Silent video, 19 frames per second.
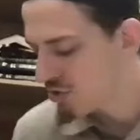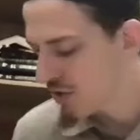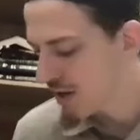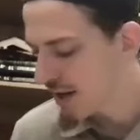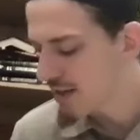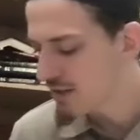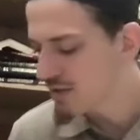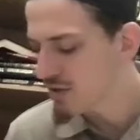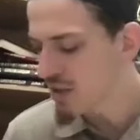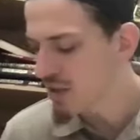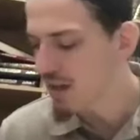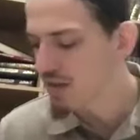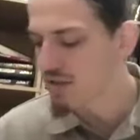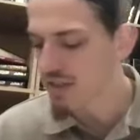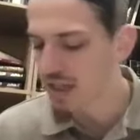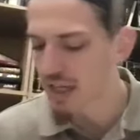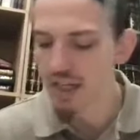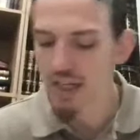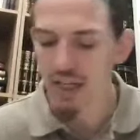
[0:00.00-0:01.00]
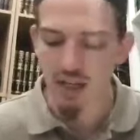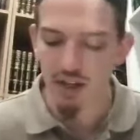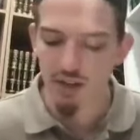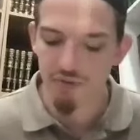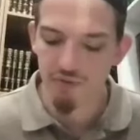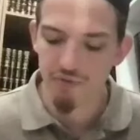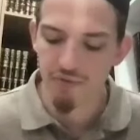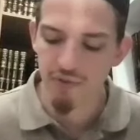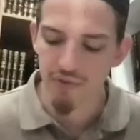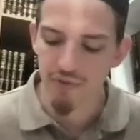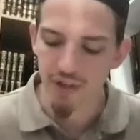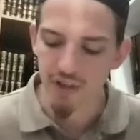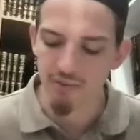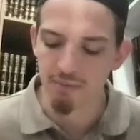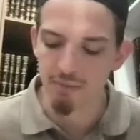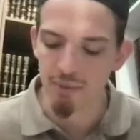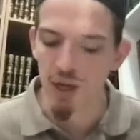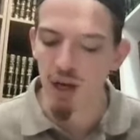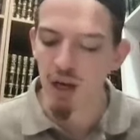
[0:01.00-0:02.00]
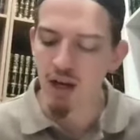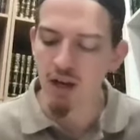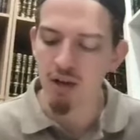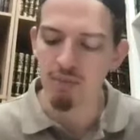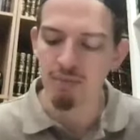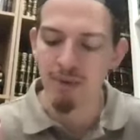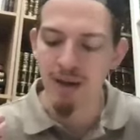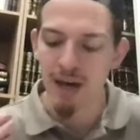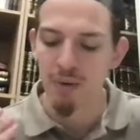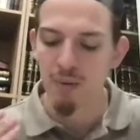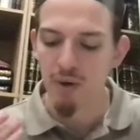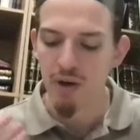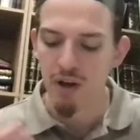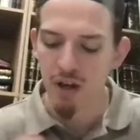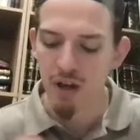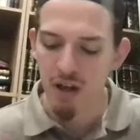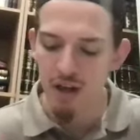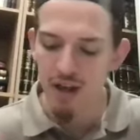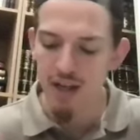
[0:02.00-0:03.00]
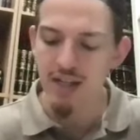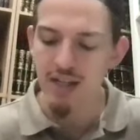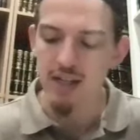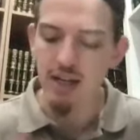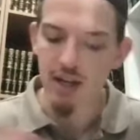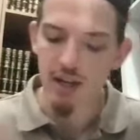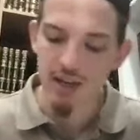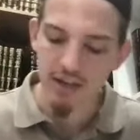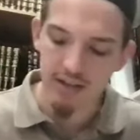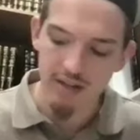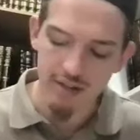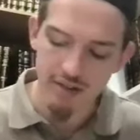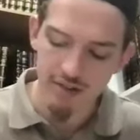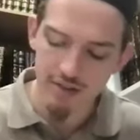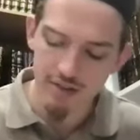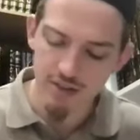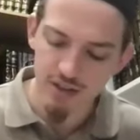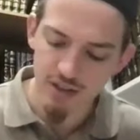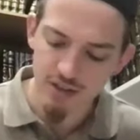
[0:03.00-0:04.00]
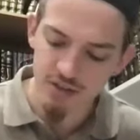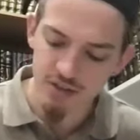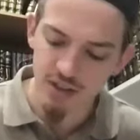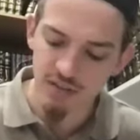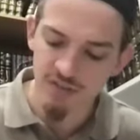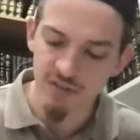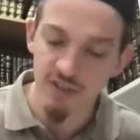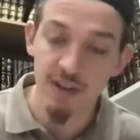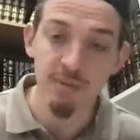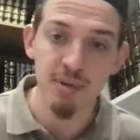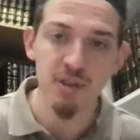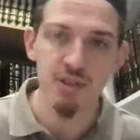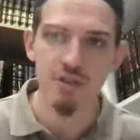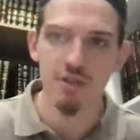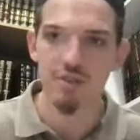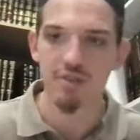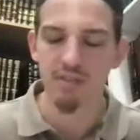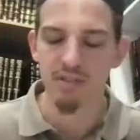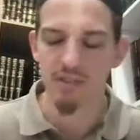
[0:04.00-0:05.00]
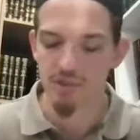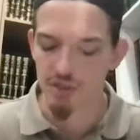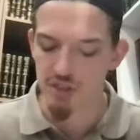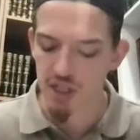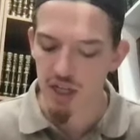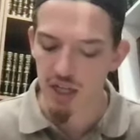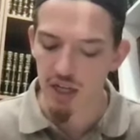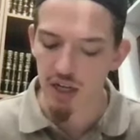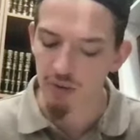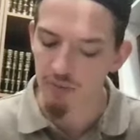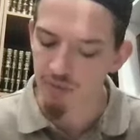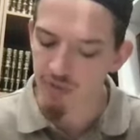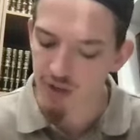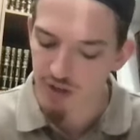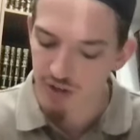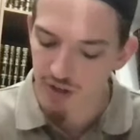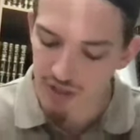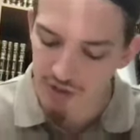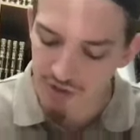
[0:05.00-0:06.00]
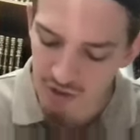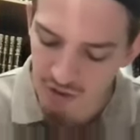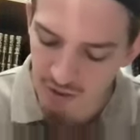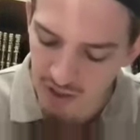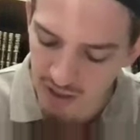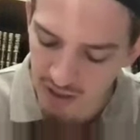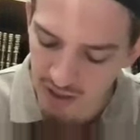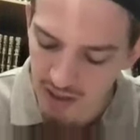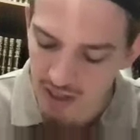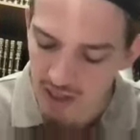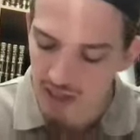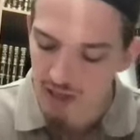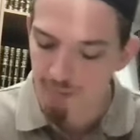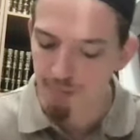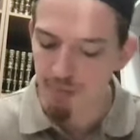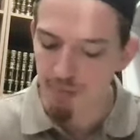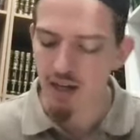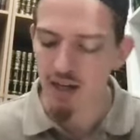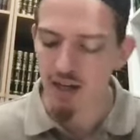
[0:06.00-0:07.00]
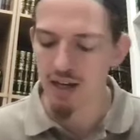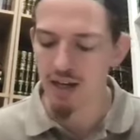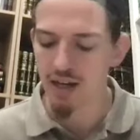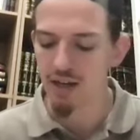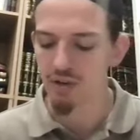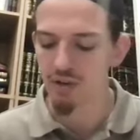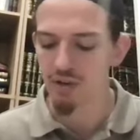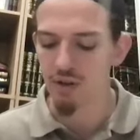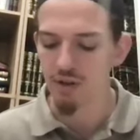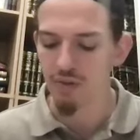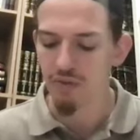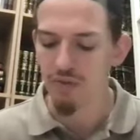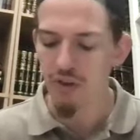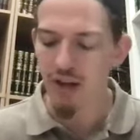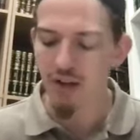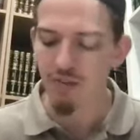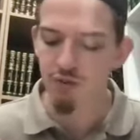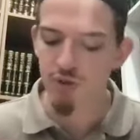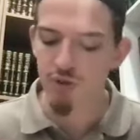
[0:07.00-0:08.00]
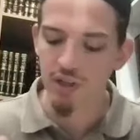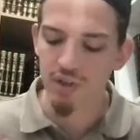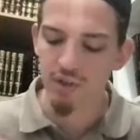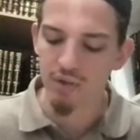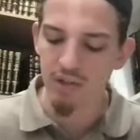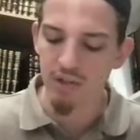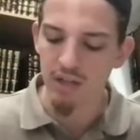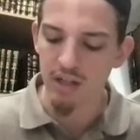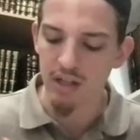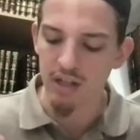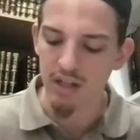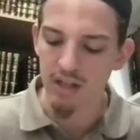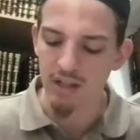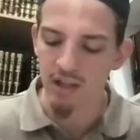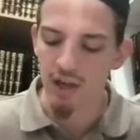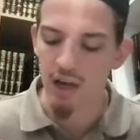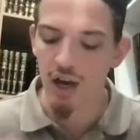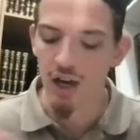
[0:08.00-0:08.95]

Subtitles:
transoxania, right, beyond ma wara in nahar, that's that famous saying, right? So behind or after the